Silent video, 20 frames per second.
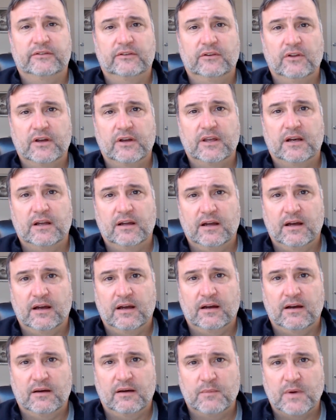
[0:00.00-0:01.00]
look at a, a,
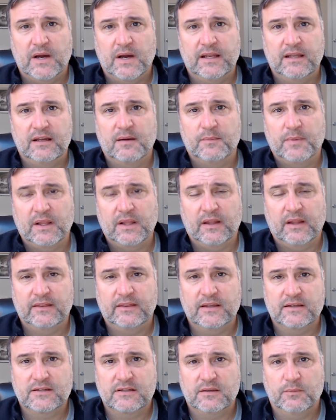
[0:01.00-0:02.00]
mining company like
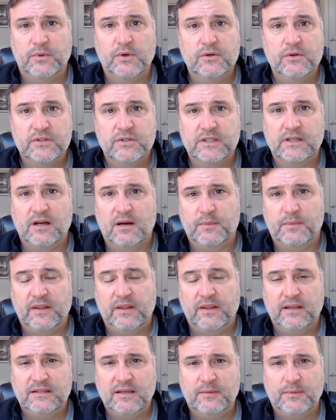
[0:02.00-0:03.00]
this, a producing company,
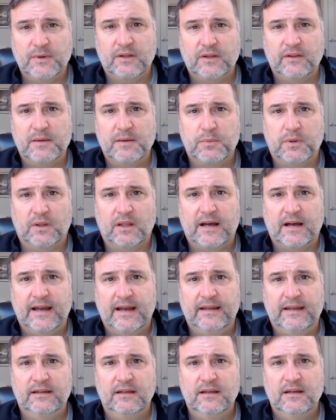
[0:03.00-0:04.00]
they typically
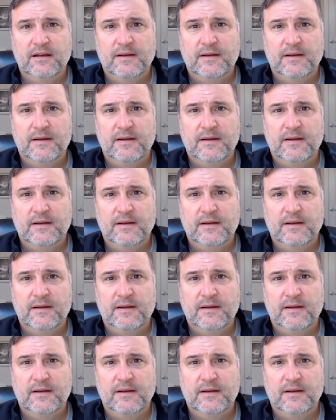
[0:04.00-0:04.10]
apply